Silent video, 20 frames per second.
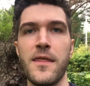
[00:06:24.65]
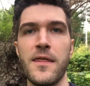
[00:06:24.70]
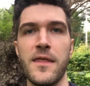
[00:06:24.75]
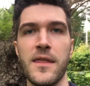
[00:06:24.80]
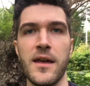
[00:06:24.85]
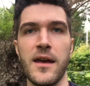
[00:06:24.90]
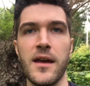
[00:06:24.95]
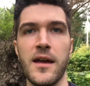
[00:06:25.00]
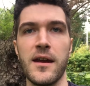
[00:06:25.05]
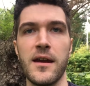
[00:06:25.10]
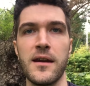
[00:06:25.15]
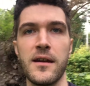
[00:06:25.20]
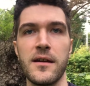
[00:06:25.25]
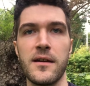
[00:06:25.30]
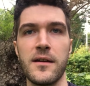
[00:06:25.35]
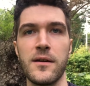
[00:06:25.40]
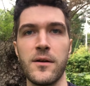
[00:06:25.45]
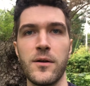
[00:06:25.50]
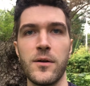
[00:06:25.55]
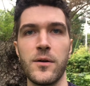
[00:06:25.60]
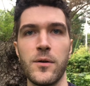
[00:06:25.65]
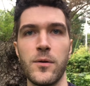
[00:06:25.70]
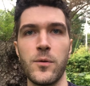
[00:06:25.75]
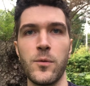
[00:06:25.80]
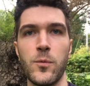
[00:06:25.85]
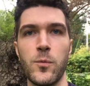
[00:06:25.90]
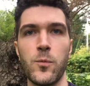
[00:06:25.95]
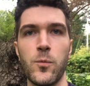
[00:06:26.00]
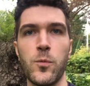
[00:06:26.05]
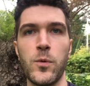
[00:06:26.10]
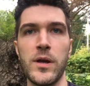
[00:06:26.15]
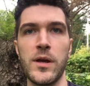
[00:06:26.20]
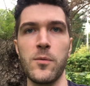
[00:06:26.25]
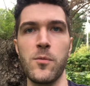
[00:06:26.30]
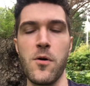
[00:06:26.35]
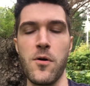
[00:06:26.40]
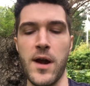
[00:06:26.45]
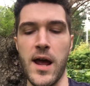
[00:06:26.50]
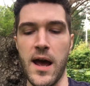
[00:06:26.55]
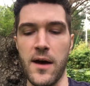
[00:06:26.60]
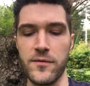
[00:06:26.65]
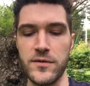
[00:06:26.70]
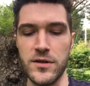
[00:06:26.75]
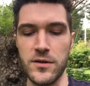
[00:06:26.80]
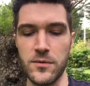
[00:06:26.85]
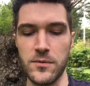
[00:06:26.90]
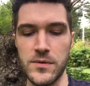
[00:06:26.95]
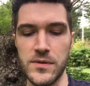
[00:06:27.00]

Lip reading: then we won't have to.